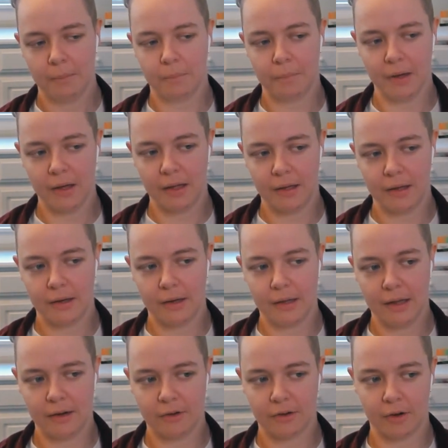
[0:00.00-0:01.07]
but
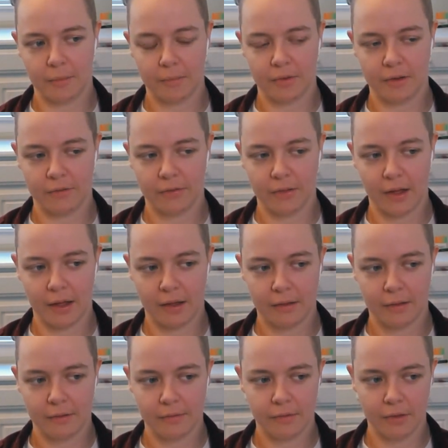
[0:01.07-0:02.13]
in terms of like
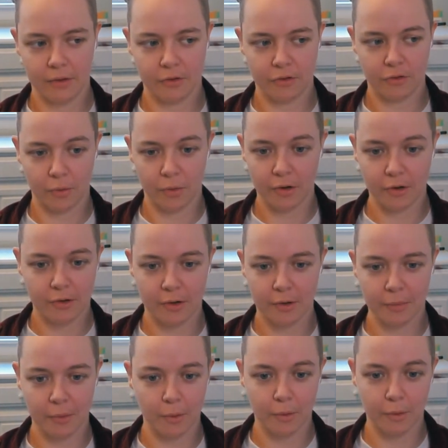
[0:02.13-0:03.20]
the shorter
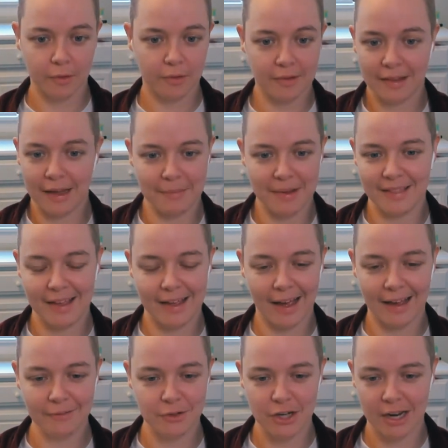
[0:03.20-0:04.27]
term goals i mean they
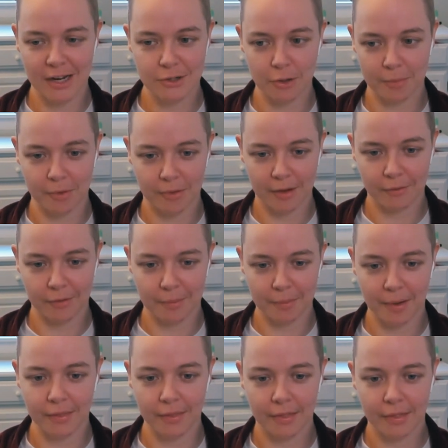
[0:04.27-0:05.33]
kind of change almost every
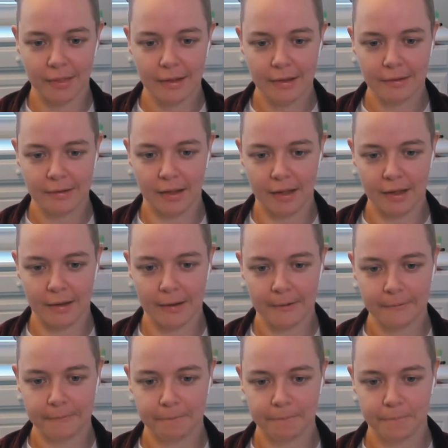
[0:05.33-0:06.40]
month like
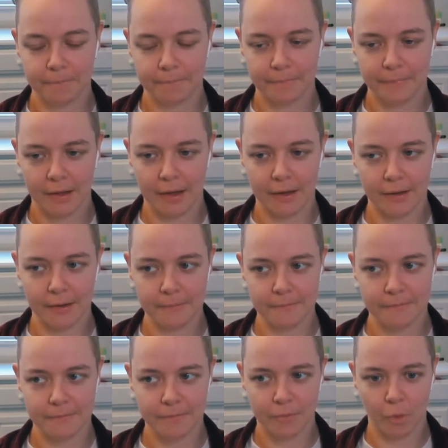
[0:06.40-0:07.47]

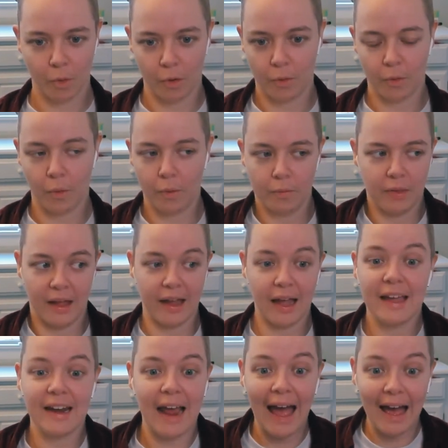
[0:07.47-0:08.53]
um or like i
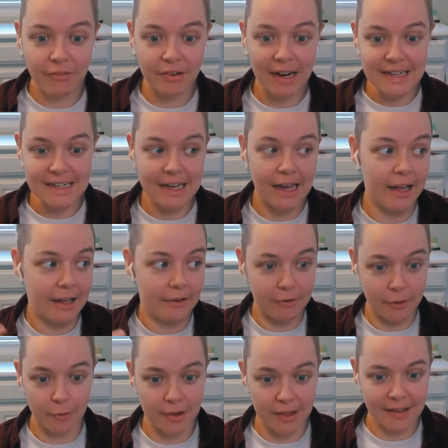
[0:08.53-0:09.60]
can have an idea i can
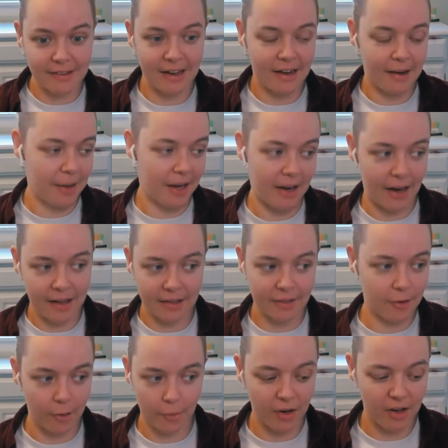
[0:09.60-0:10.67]
feel really excited about it i can
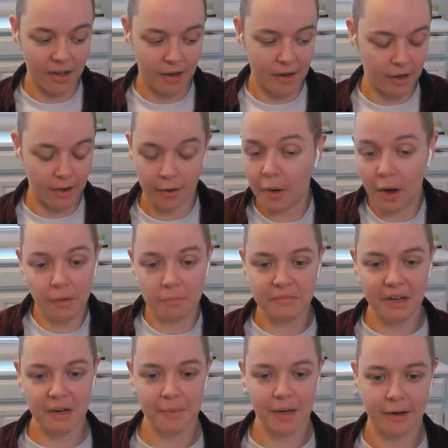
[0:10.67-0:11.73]
start working on it and go oh
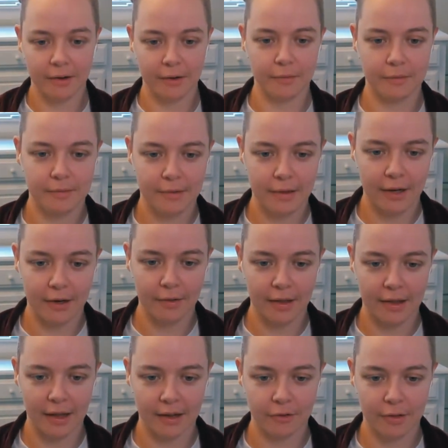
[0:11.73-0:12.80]
never mind i don't you know
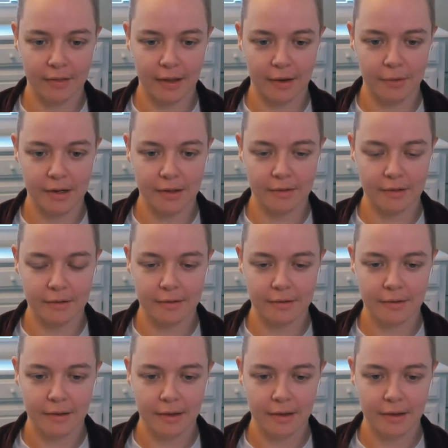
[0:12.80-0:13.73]
like actually that one isn't